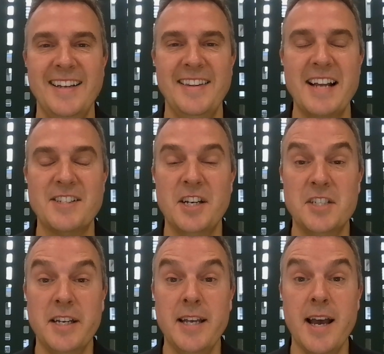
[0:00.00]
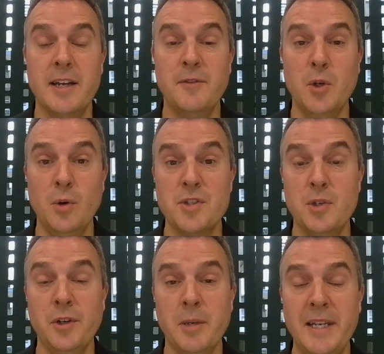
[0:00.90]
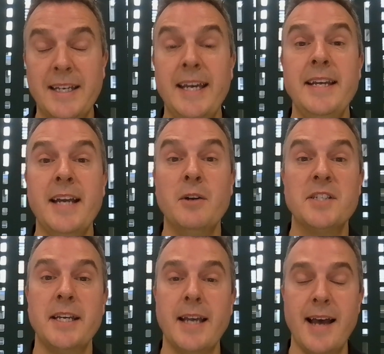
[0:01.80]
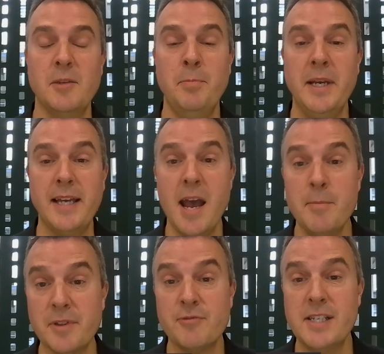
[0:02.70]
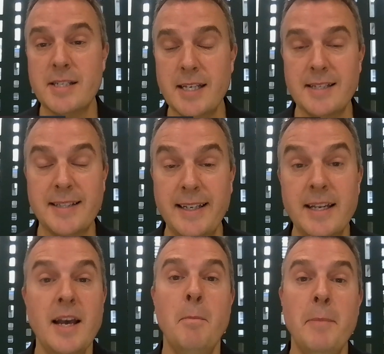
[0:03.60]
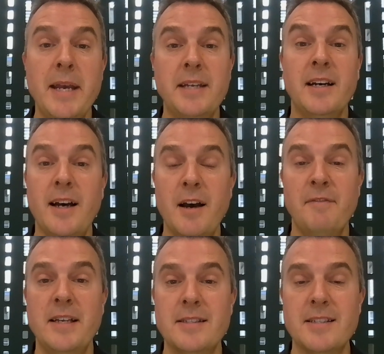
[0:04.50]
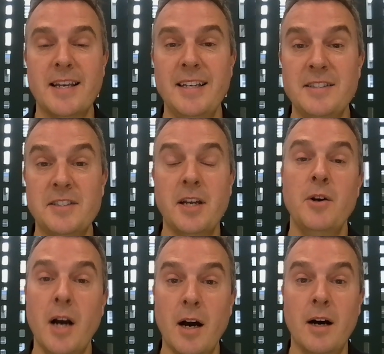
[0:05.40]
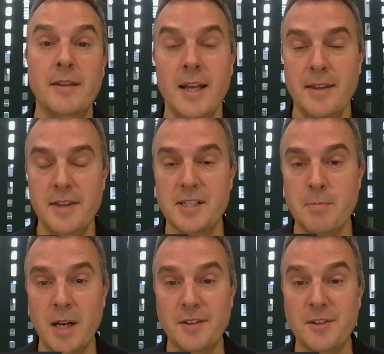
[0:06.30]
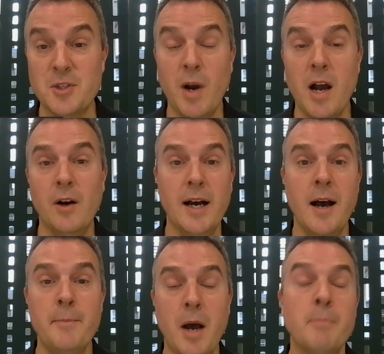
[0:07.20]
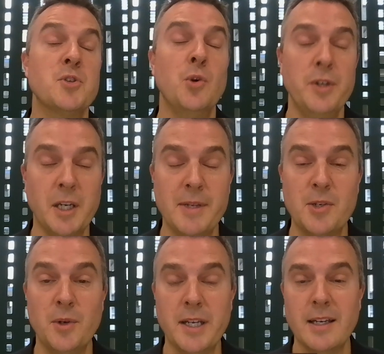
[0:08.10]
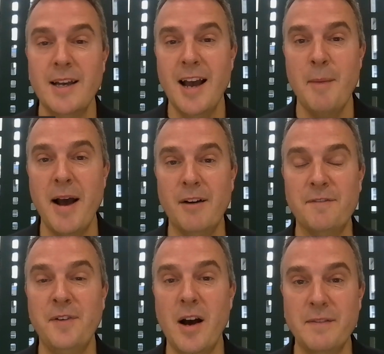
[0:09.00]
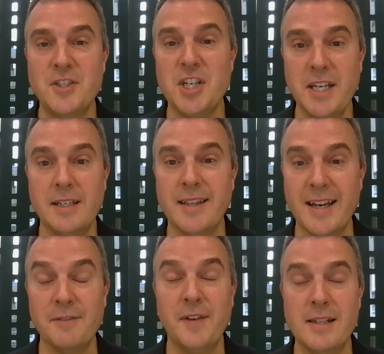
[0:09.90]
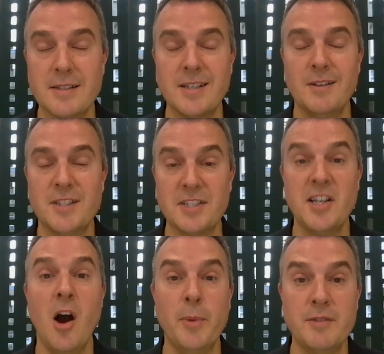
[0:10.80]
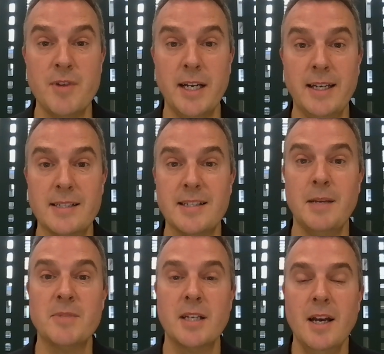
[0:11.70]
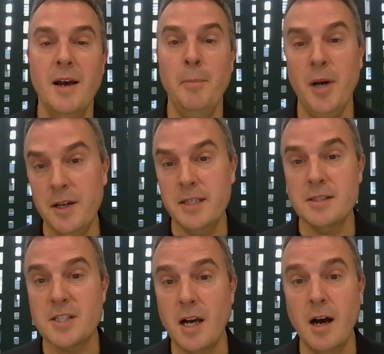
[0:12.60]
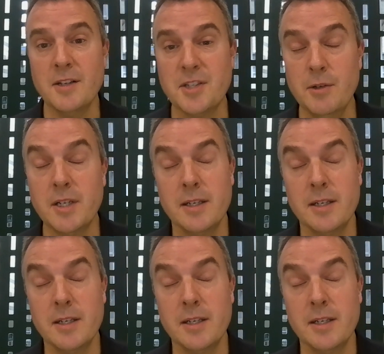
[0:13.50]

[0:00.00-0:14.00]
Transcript: Thanks, Sergey. Yeah, and of course, you're going to be keynoting at the big M360 MENA event in Doha this month as well. I'm sure you're going to be talking about 5G at that event. So to start with, really, it seems pertinent to ask you,